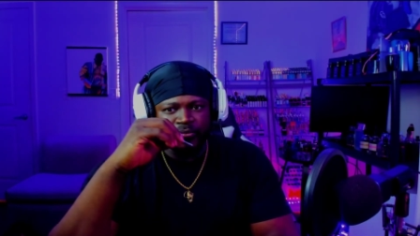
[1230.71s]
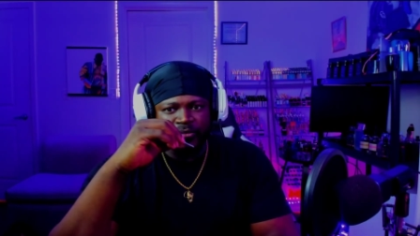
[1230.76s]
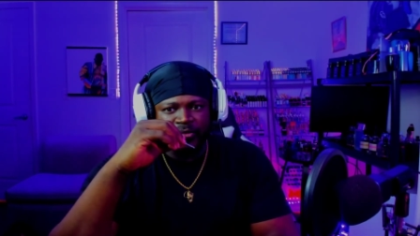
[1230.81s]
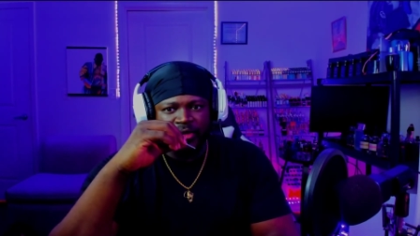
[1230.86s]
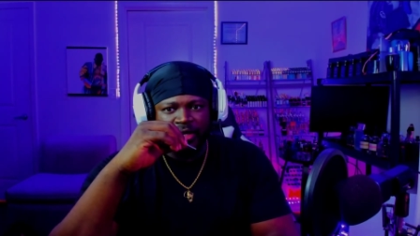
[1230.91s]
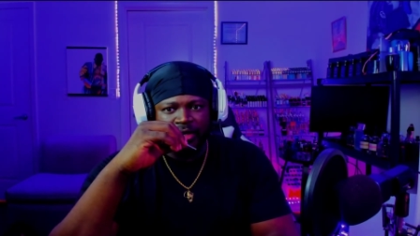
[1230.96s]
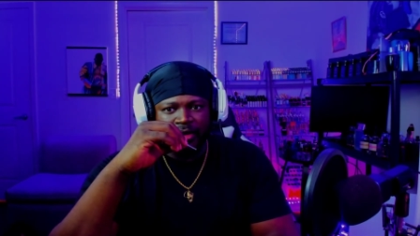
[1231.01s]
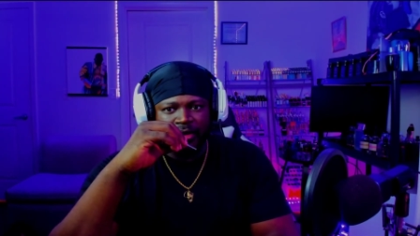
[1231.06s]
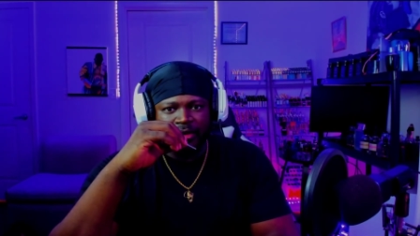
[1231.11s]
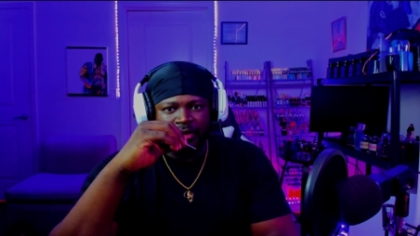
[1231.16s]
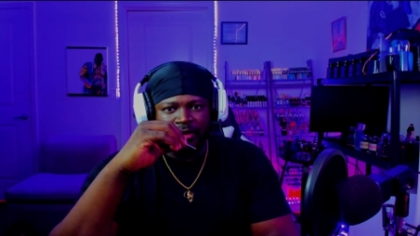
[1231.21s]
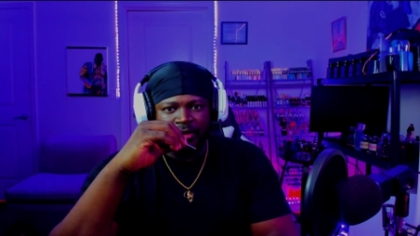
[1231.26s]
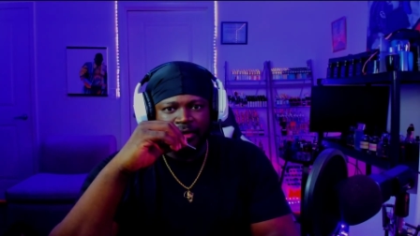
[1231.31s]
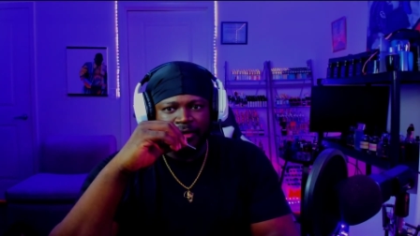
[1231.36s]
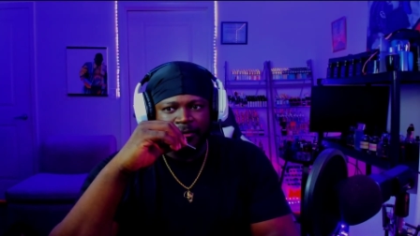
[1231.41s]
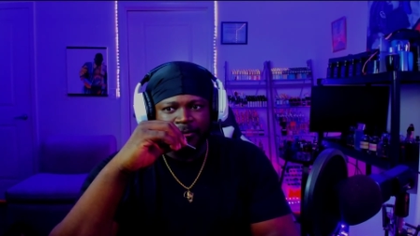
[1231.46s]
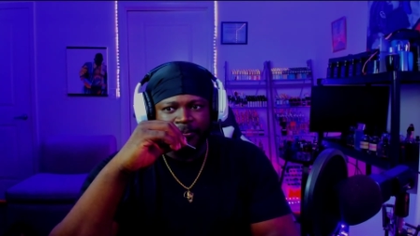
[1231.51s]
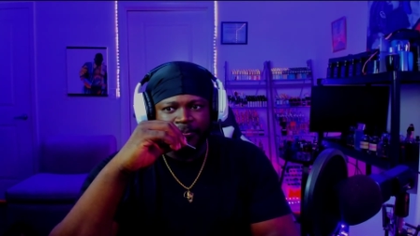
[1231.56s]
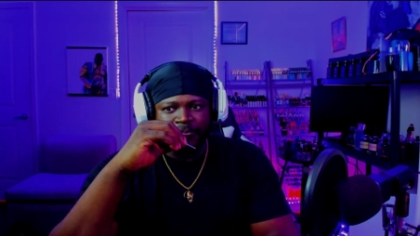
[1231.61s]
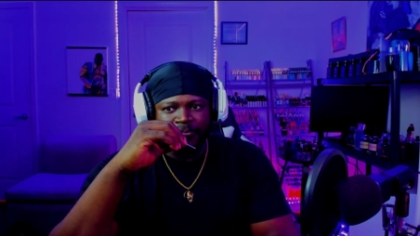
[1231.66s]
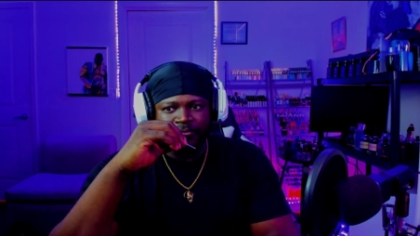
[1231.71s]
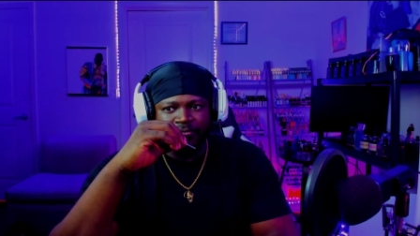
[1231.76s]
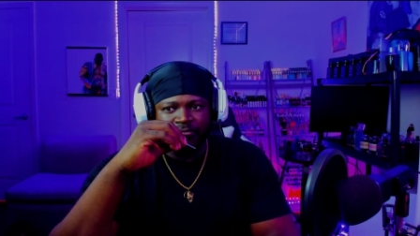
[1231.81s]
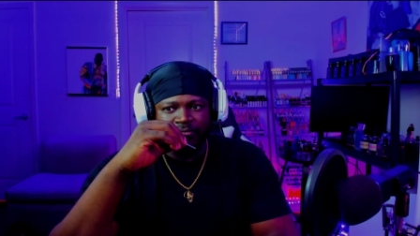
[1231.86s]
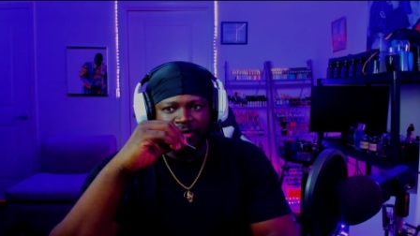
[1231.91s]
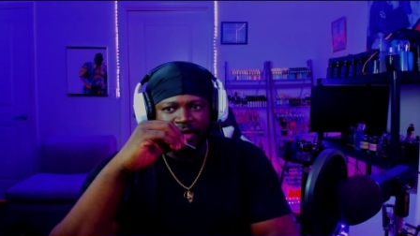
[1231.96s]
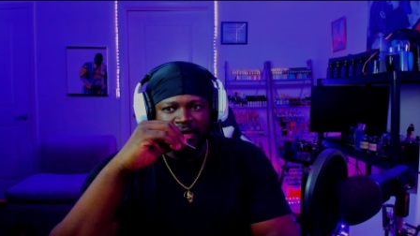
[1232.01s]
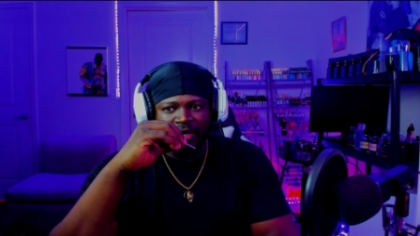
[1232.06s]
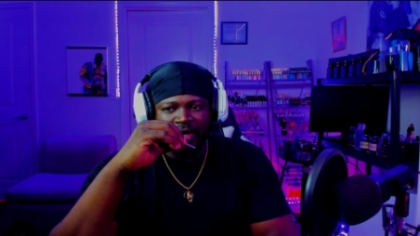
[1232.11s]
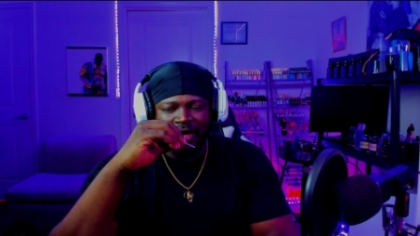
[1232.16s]

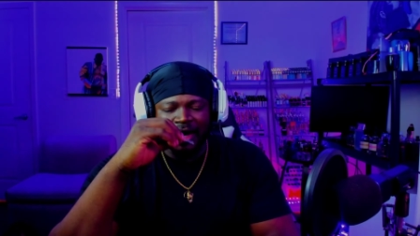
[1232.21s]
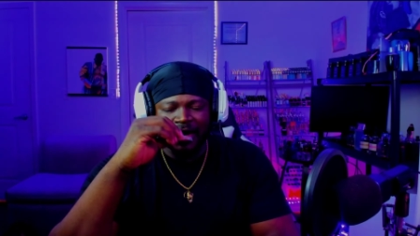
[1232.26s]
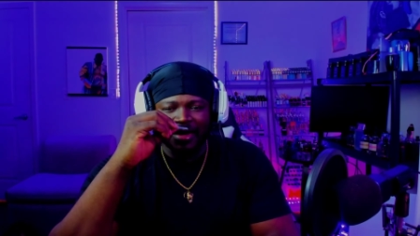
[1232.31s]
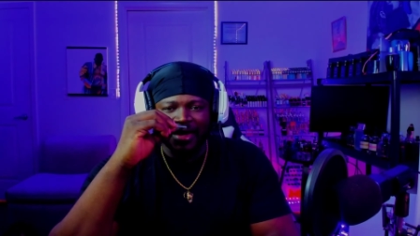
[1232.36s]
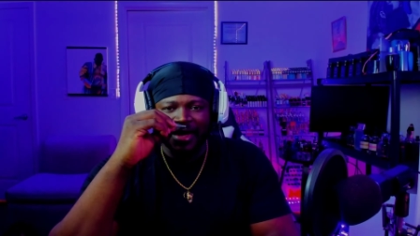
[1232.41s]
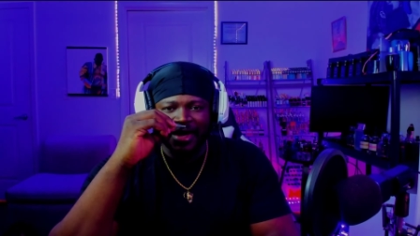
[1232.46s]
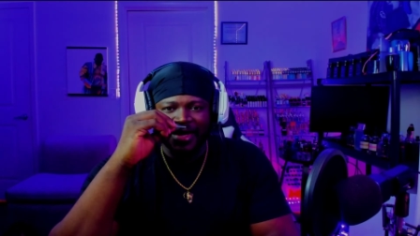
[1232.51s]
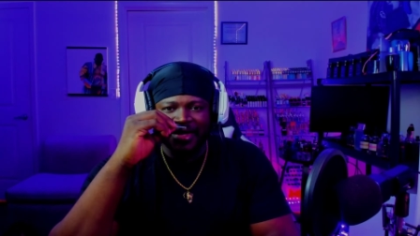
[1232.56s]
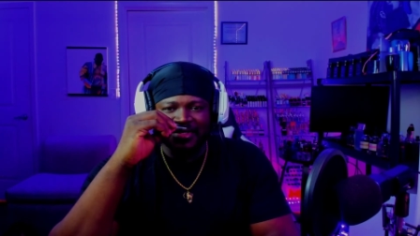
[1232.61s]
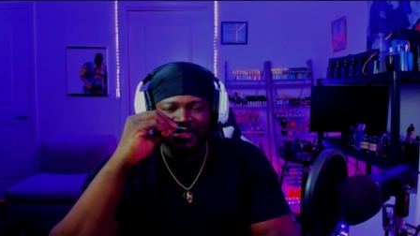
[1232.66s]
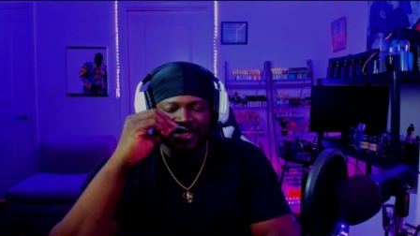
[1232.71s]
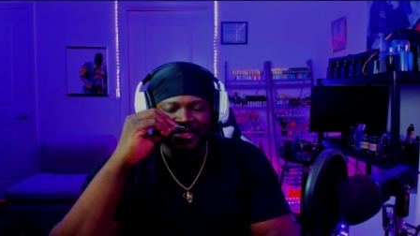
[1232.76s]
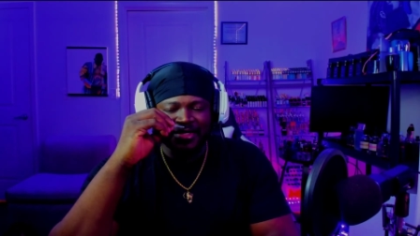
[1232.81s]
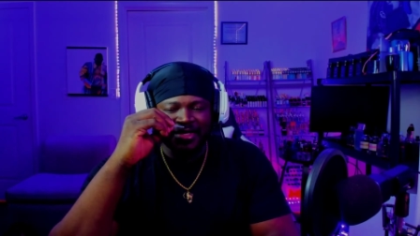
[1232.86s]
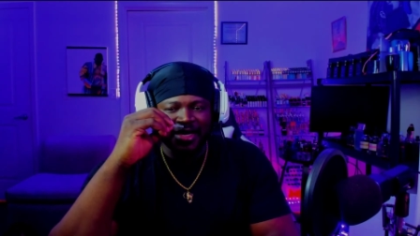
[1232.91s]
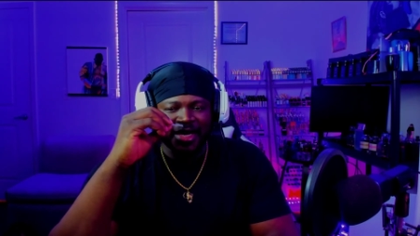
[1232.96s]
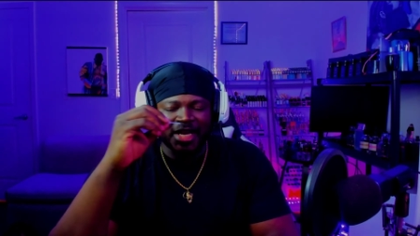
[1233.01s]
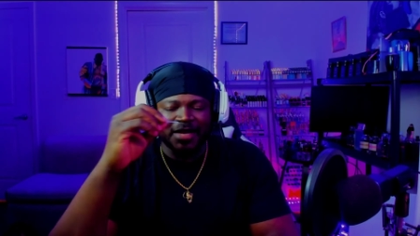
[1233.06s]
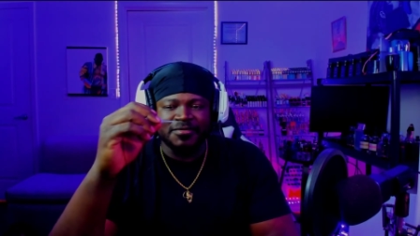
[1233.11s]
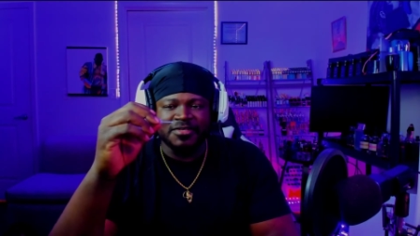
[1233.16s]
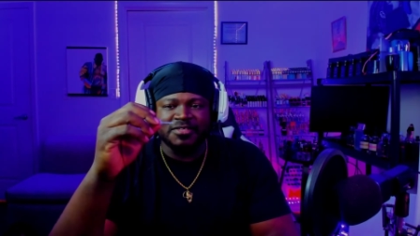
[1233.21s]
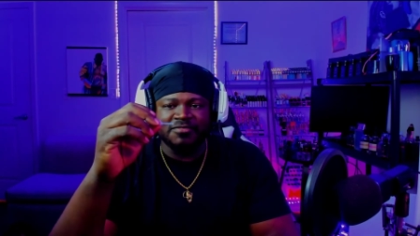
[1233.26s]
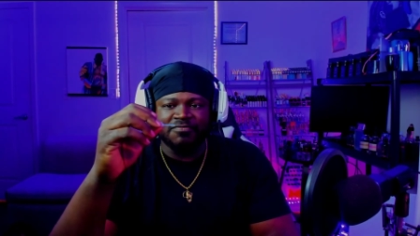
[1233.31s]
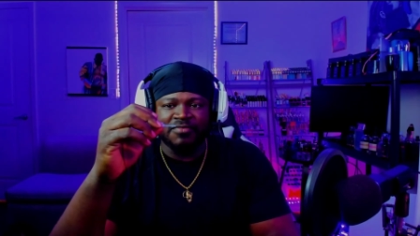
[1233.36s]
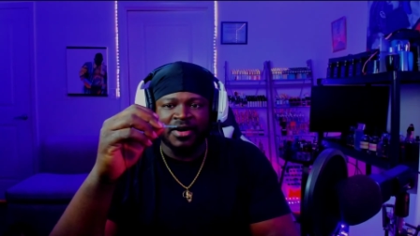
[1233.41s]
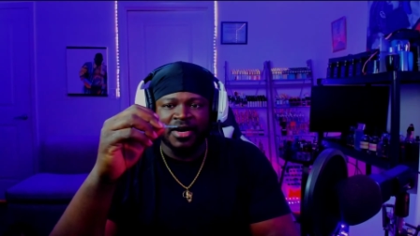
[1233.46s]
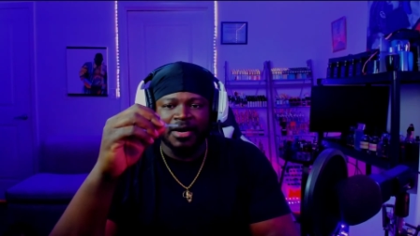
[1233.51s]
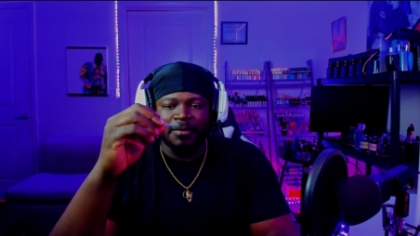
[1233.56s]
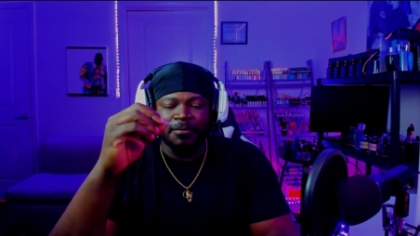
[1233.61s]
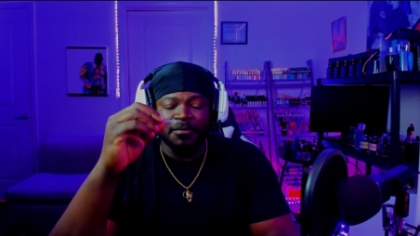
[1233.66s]
It kind of has that cannabis
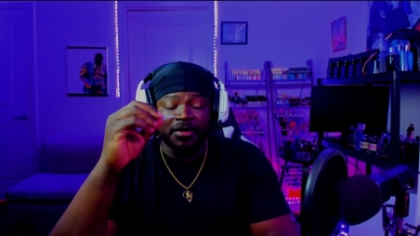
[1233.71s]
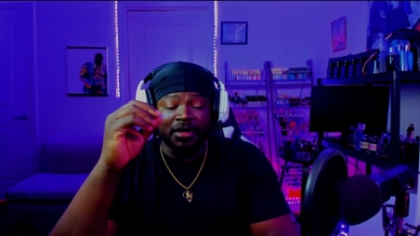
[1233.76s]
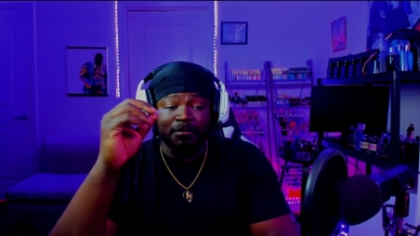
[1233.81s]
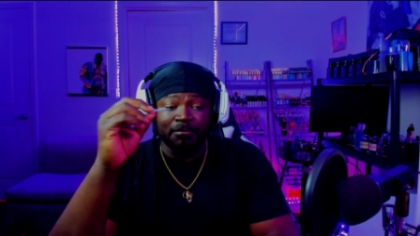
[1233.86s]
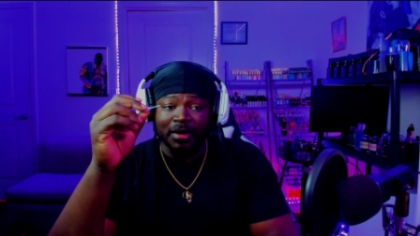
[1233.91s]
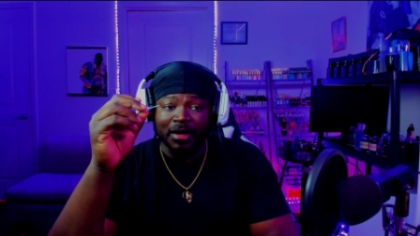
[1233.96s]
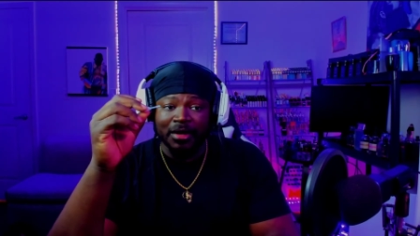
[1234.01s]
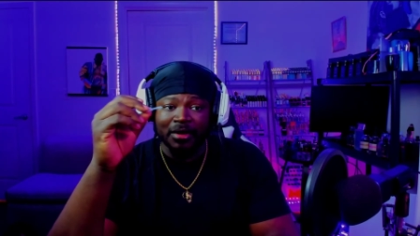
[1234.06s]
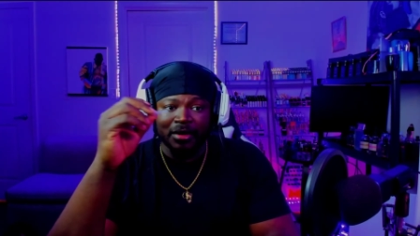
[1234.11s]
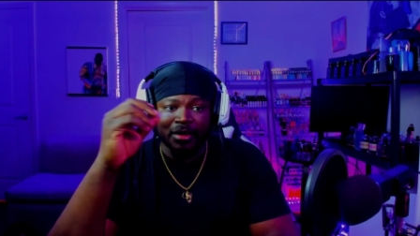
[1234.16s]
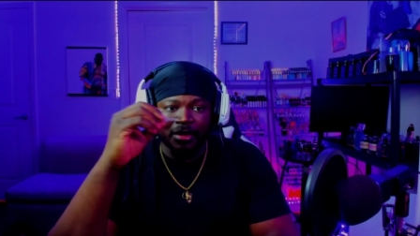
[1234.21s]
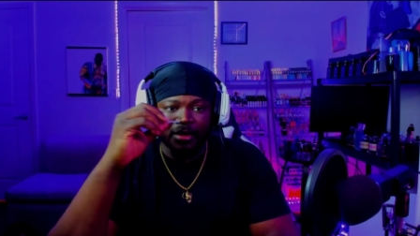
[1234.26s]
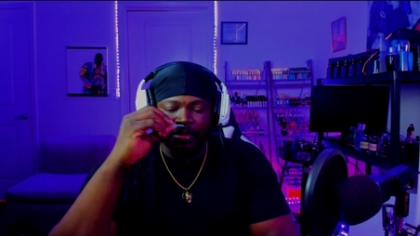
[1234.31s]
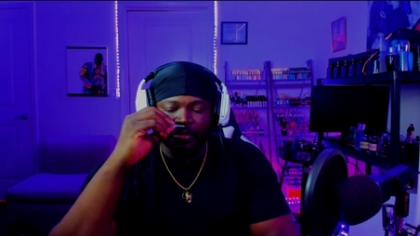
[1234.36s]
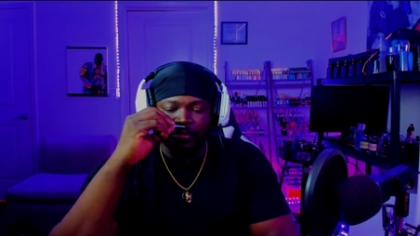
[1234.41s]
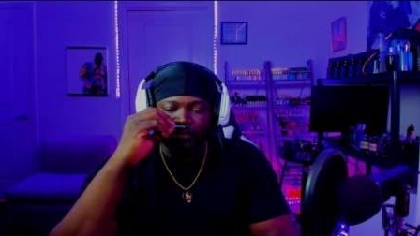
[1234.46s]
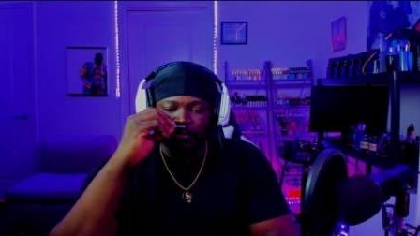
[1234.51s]
vibe, but it may not.